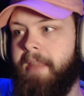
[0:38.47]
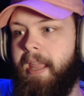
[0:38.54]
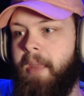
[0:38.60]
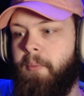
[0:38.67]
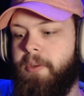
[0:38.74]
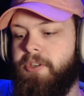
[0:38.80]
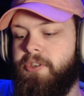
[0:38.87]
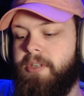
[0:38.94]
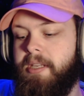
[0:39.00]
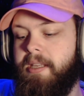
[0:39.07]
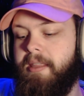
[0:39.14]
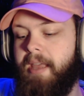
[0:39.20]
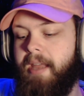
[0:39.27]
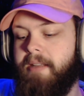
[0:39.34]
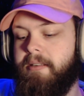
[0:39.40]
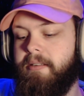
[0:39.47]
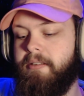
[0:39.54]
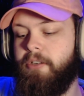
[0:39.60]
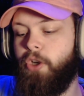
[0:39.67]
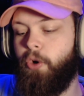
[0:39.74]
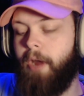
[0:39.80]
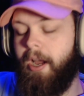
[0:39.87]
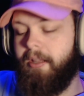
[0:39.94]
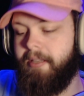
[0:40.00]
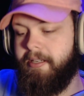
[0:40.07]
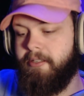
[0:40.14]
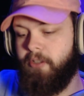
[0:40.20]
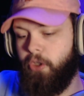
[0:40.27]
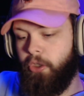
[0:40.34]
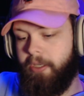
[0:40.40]
And we see that
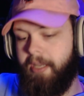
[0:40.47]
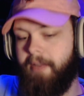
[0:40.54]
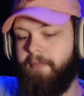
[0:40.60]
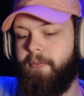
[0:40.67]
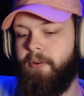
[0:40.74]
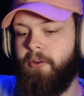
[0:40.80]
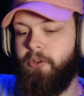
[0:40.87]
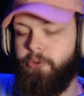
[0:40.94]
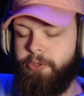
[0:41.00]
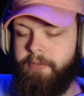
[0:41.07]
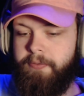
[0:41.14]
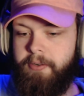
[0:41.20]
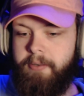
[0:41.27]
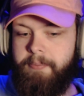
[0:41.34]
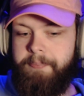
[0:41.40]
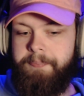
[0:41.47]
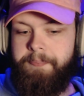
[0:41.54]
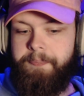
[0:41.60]
Crowley's looking for Lucifer.